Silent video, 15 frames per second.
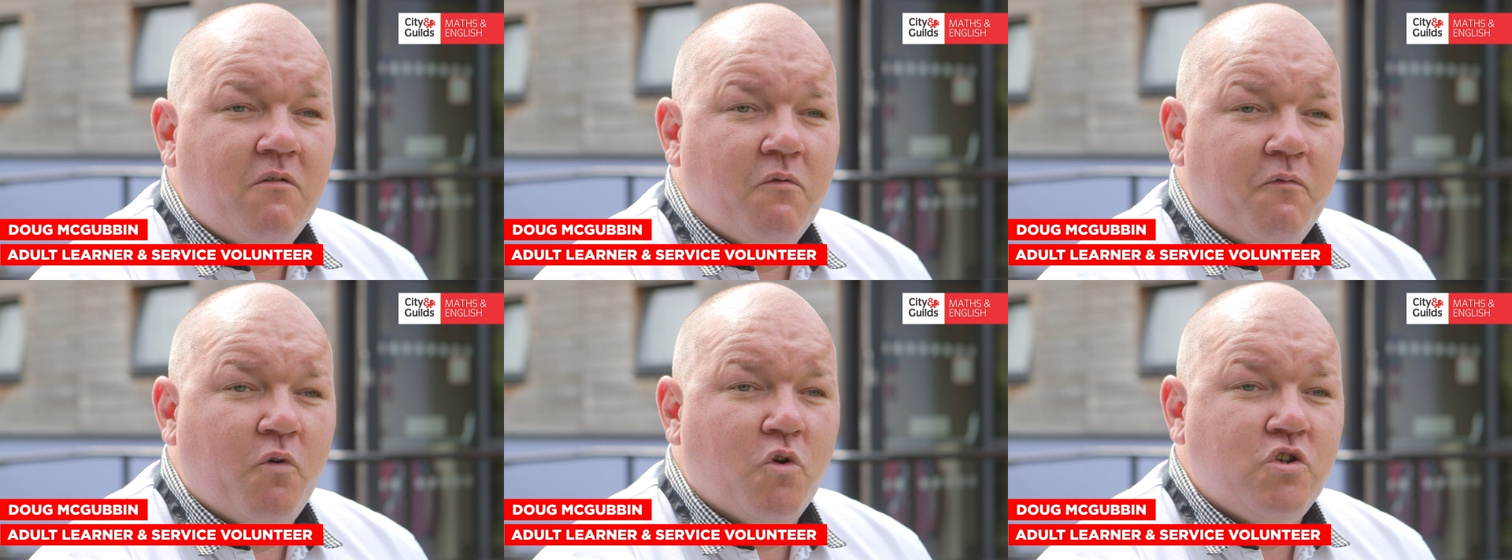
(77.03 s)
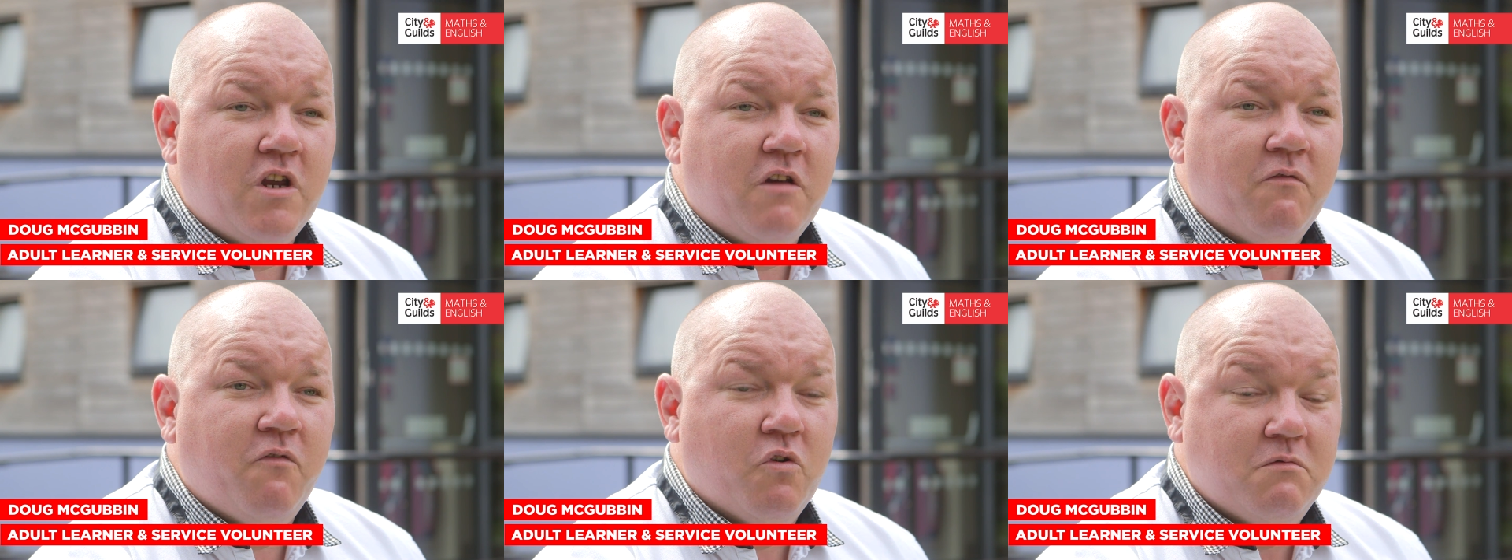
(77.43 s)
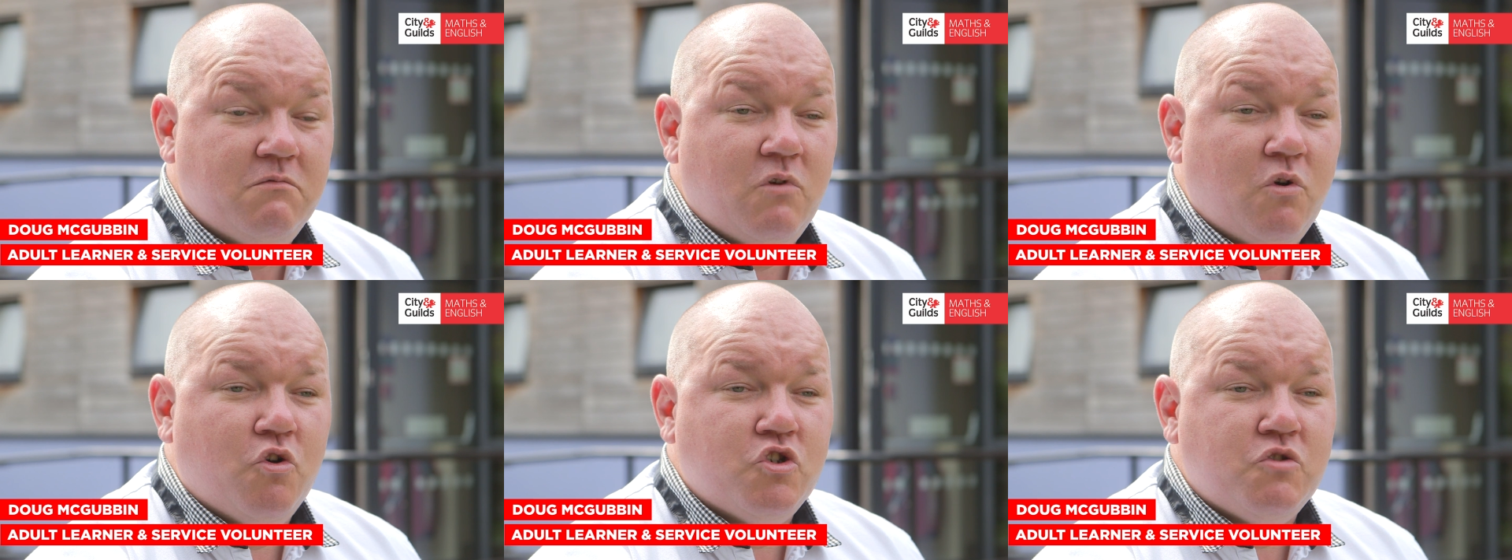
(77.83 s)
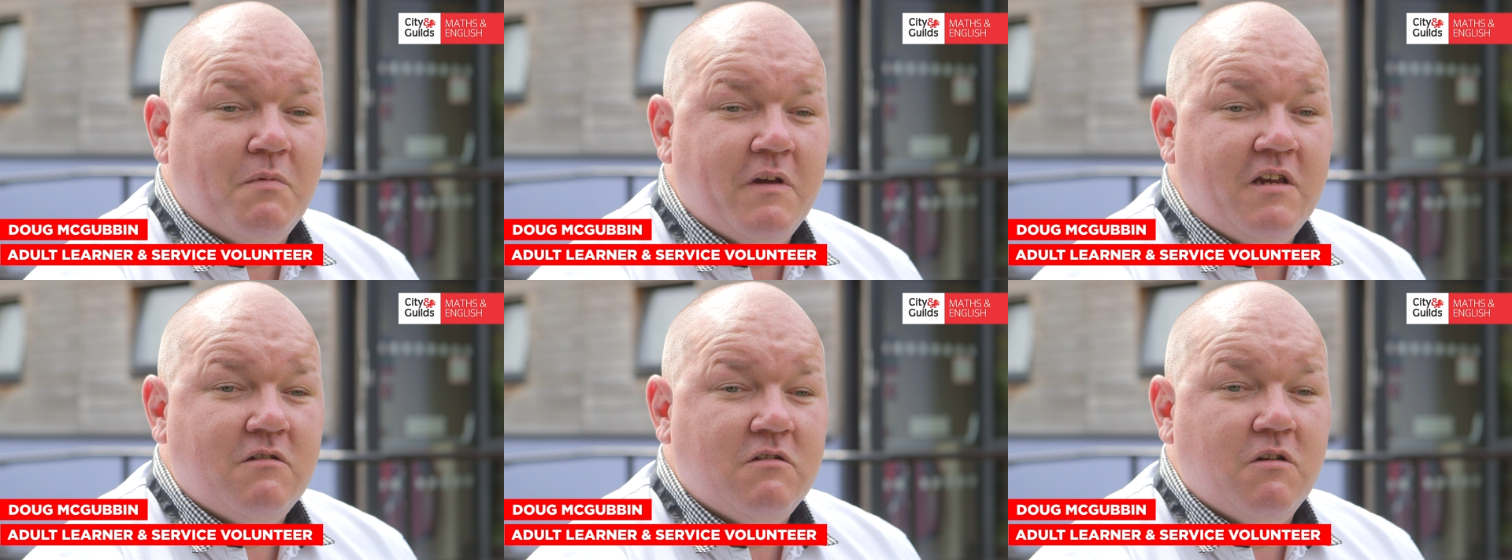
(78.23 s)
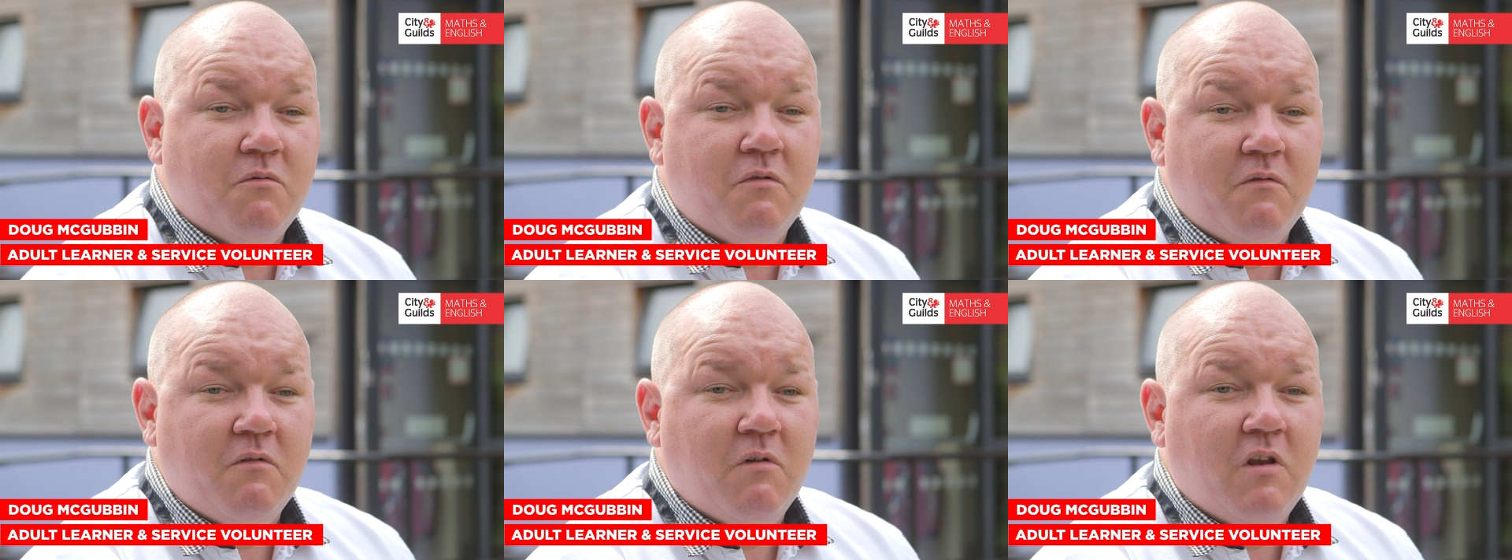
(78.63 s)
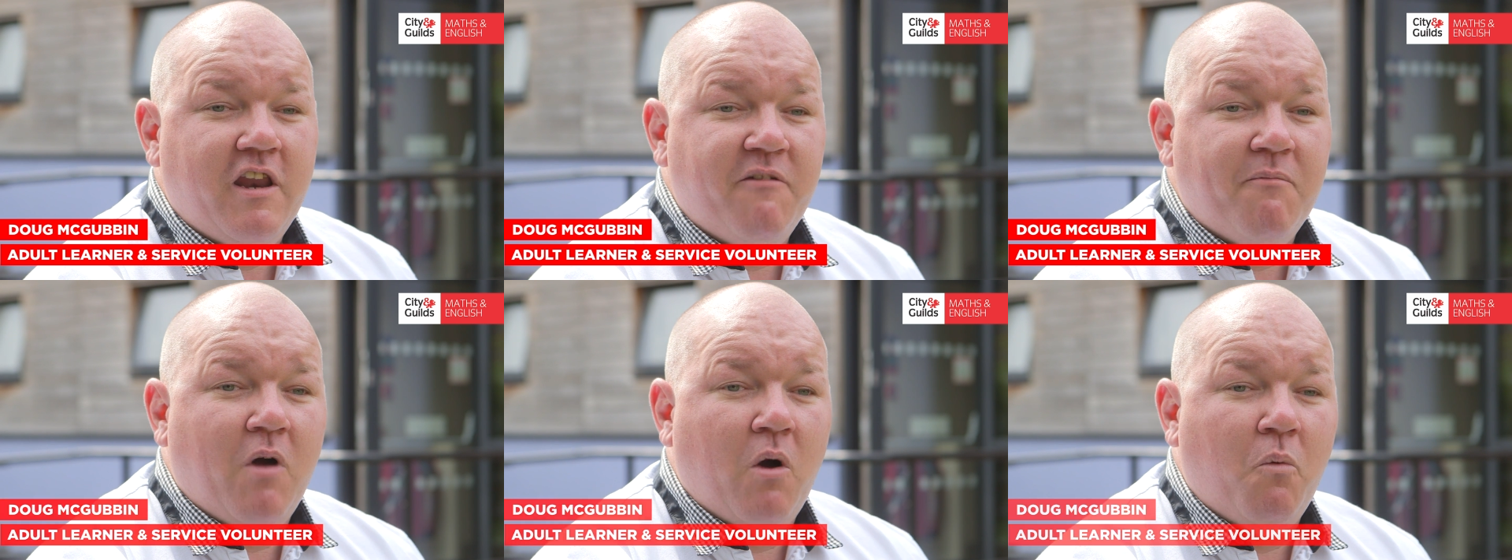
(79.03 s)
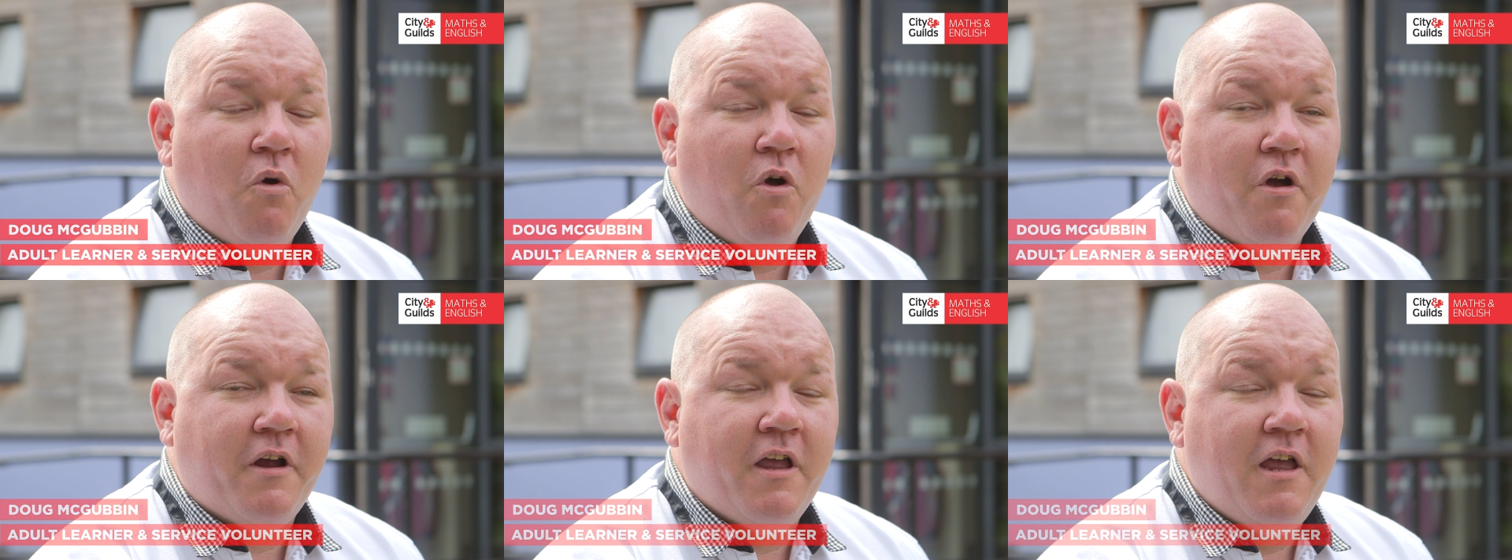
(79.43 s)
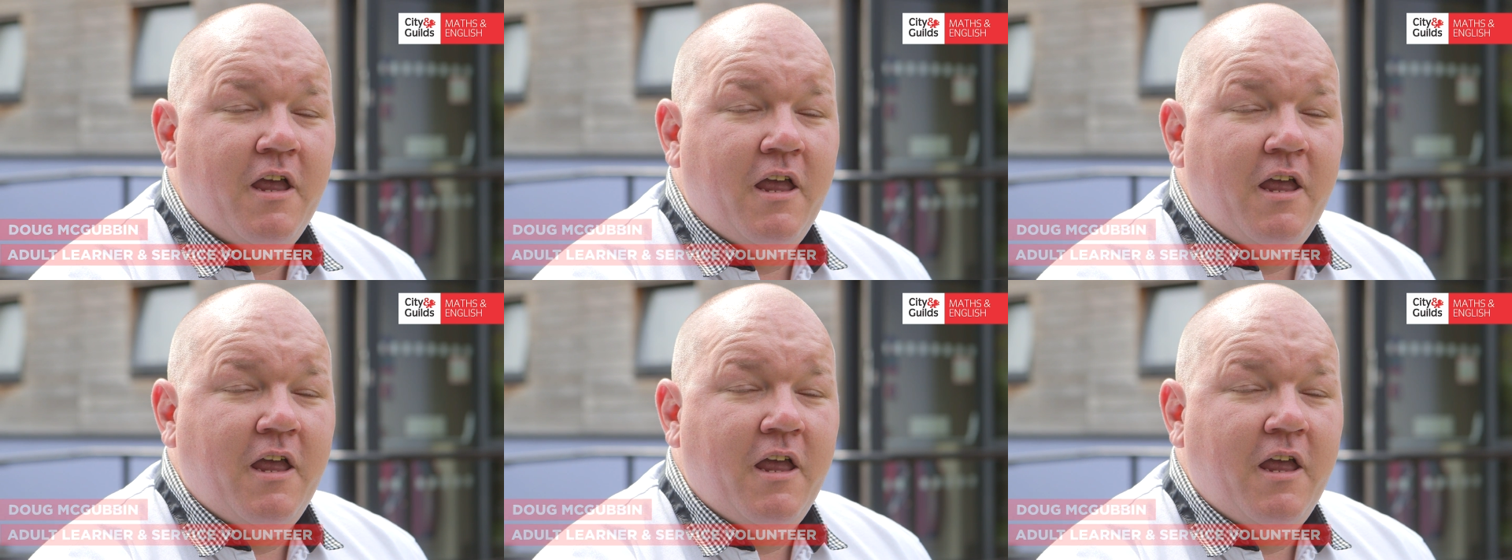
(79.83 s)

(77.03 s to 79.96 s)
unfortunately caused me to leave my work.